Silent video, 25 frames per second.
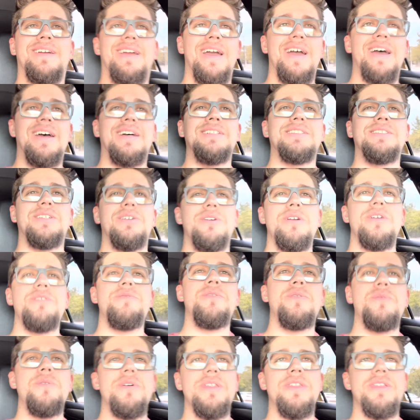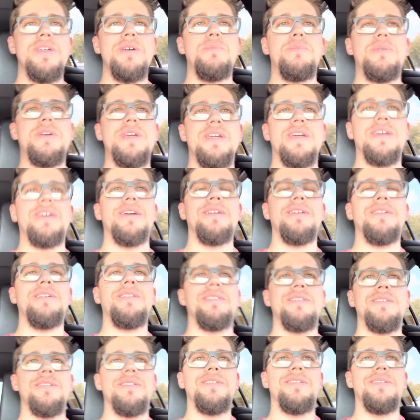Yeah, so even with it
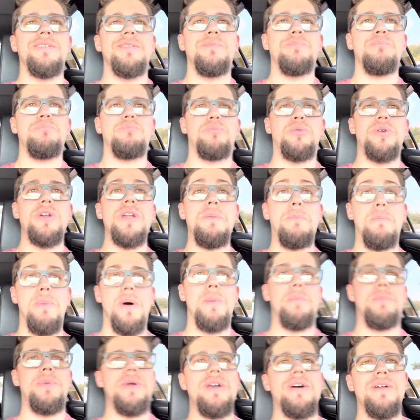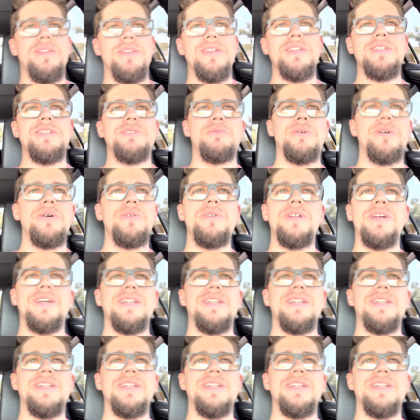being pretty bumpy on this road,